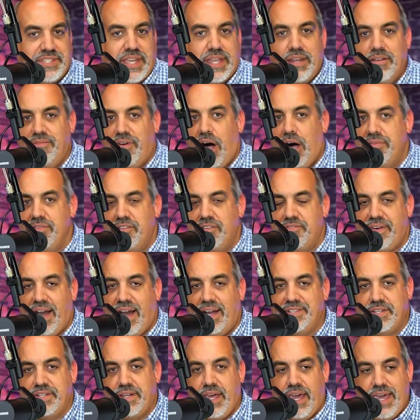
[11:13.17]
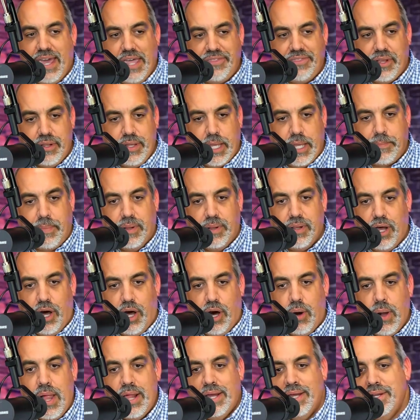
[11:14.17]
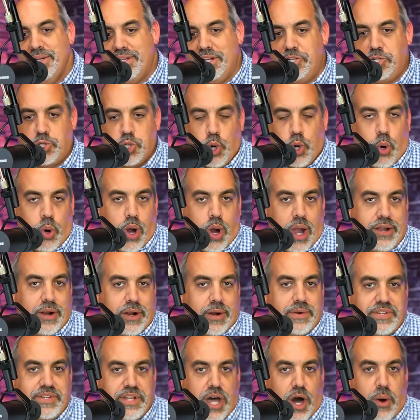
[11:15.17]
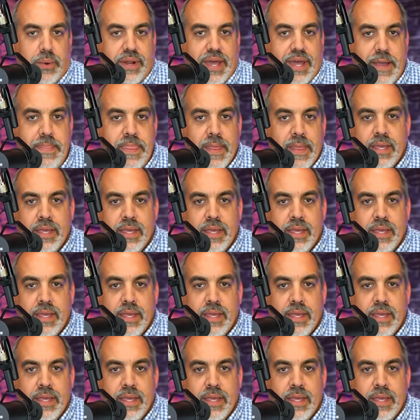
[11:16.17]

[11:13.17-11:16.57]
Get involved in the fight today. Hit the link below to join or donate